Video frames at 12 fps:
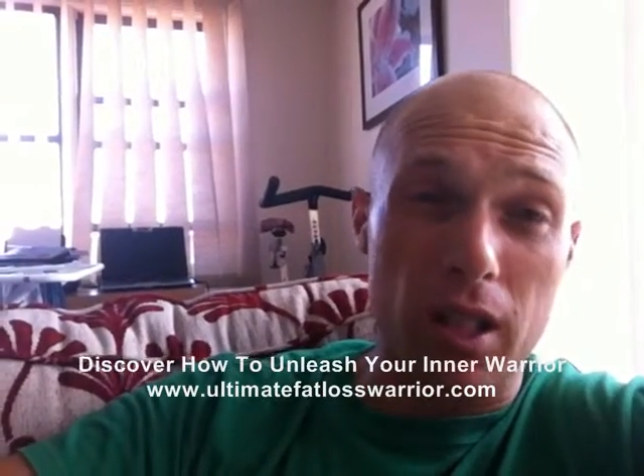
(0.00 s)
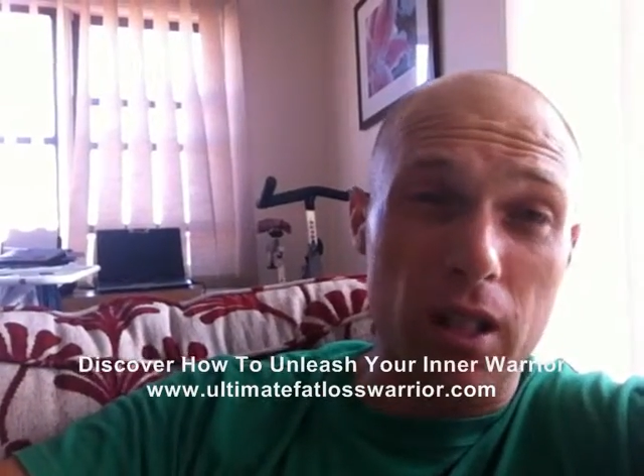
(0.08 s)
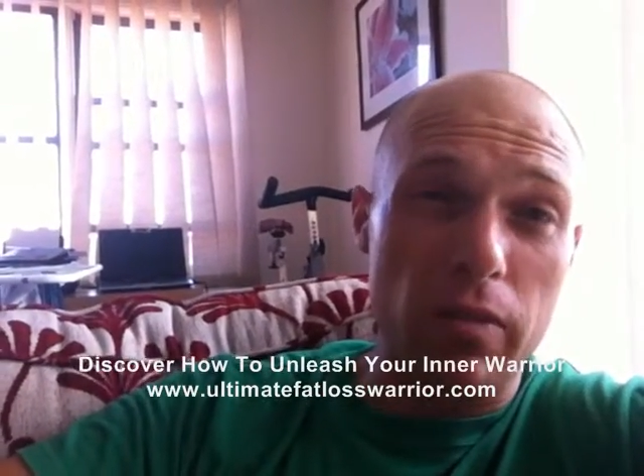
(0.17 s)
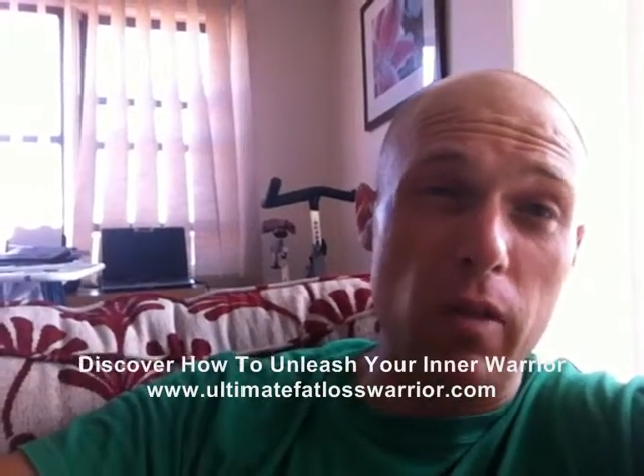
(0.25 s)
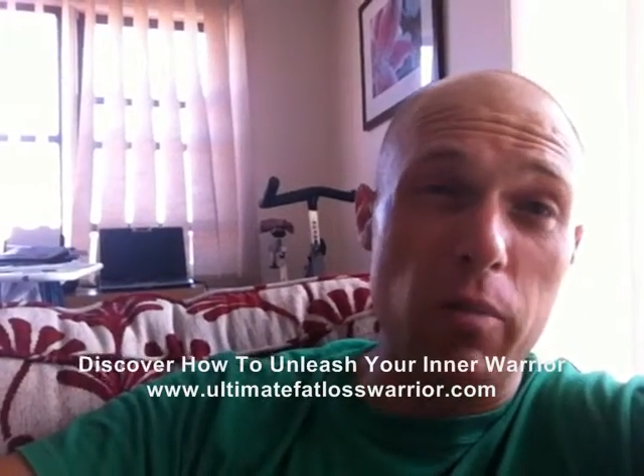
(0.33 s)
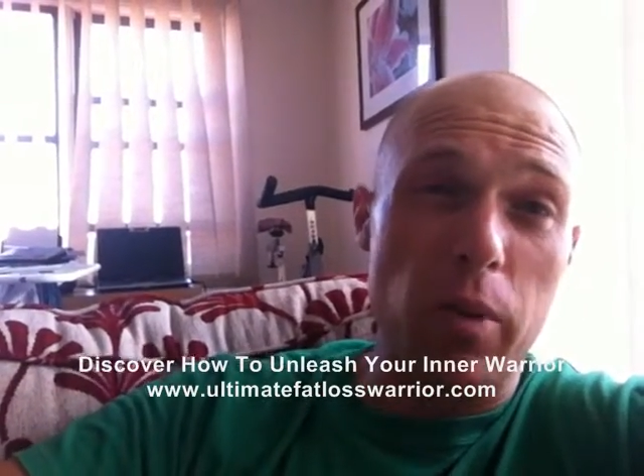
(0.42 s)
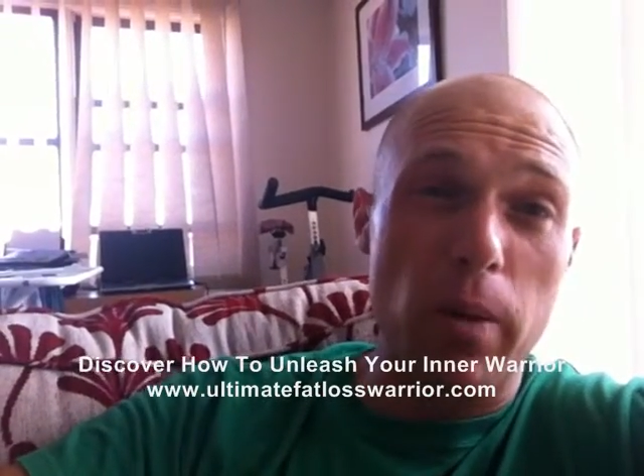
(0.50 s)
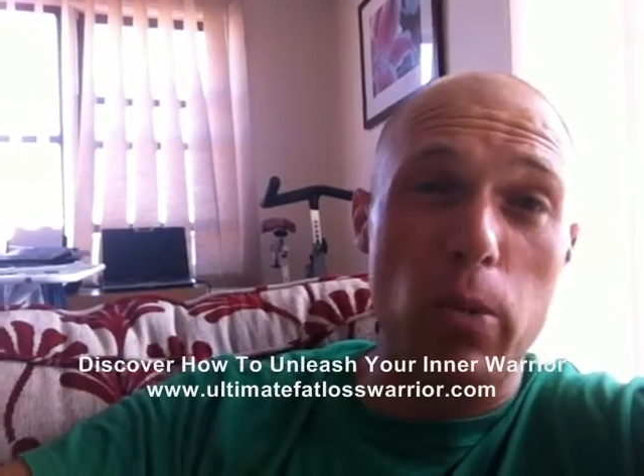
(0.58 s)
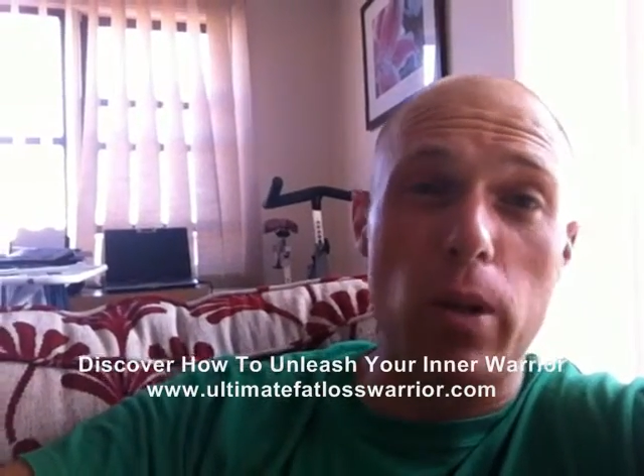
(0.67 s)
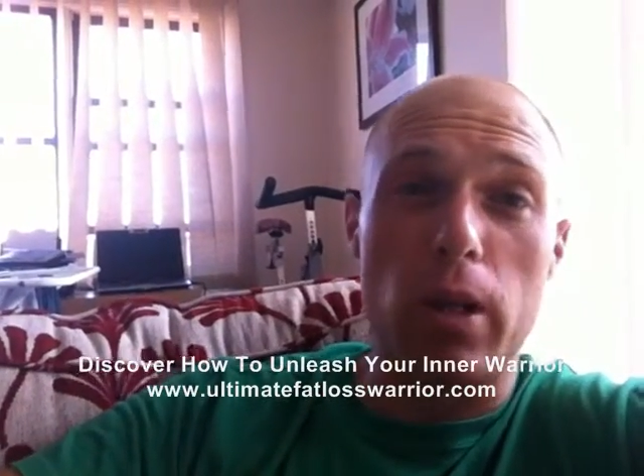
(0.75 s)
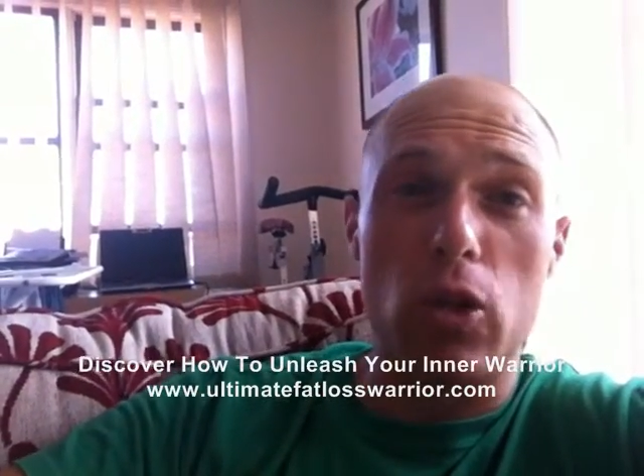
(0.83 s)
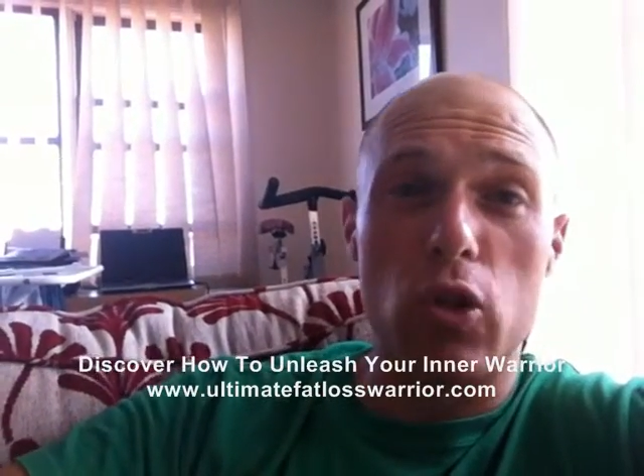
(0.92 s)
and this is for
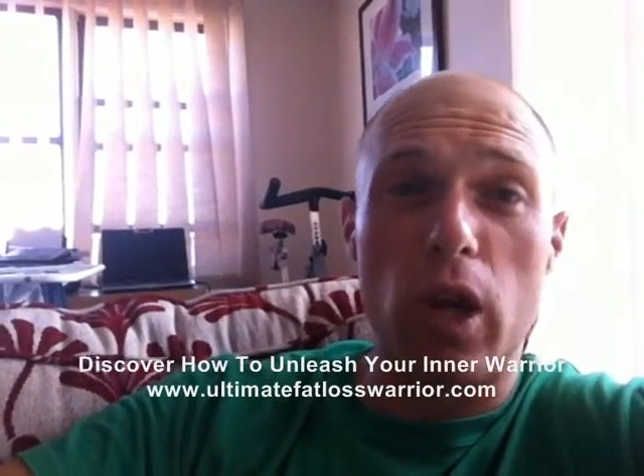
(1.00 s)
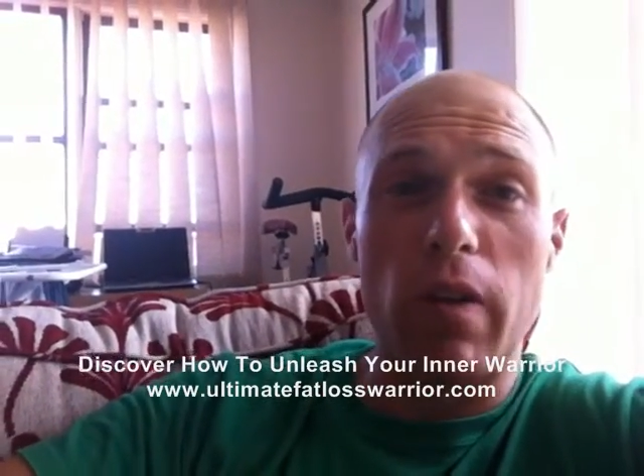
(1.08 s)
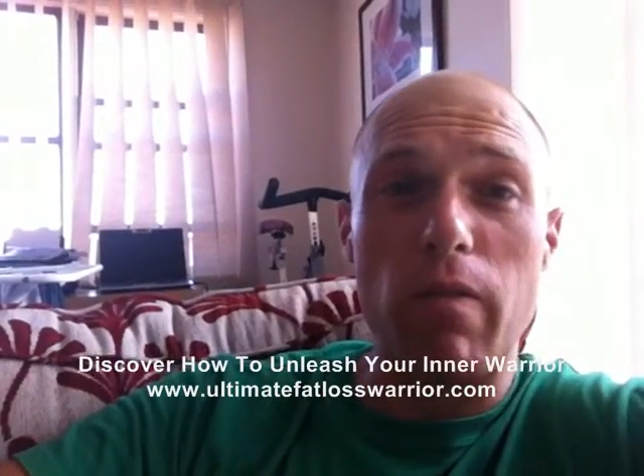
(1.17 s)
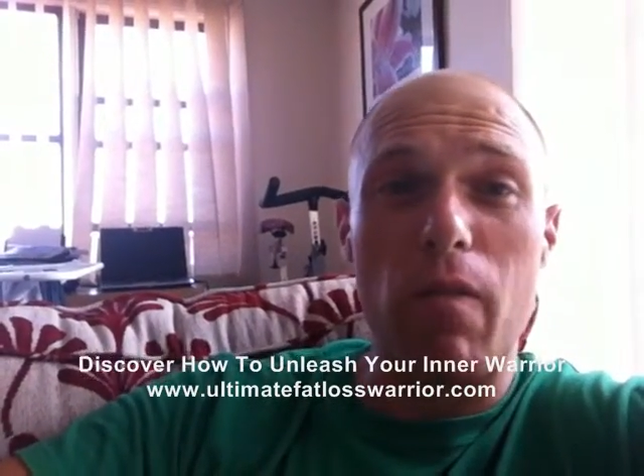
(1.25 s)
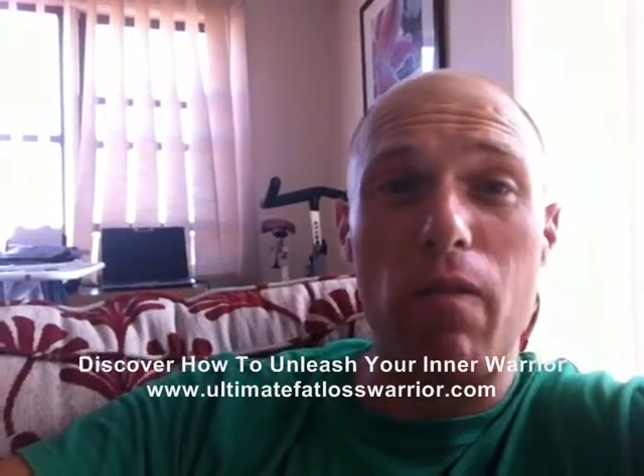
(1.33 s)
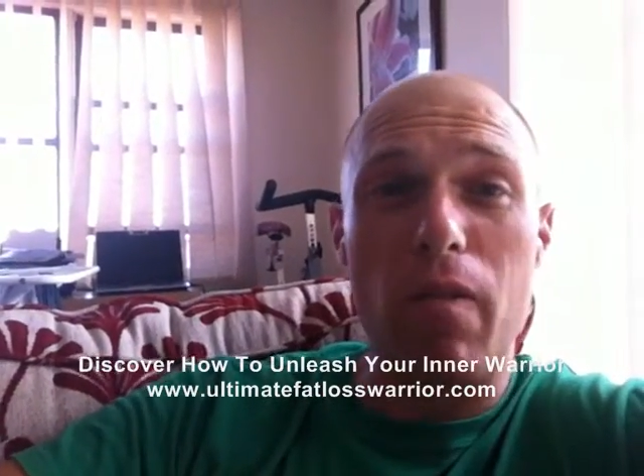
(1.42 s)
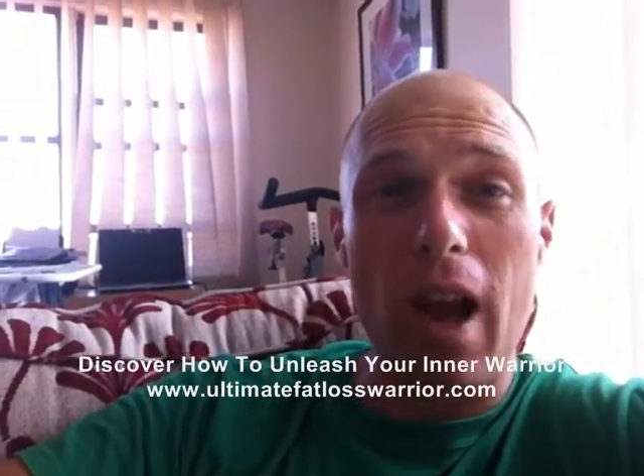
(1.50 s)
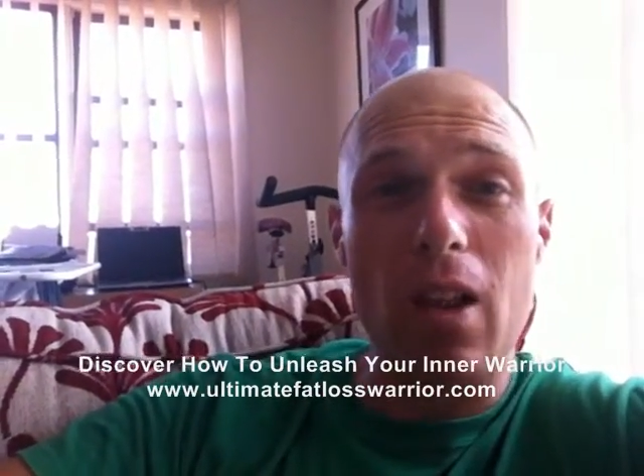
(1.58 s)
people that are training for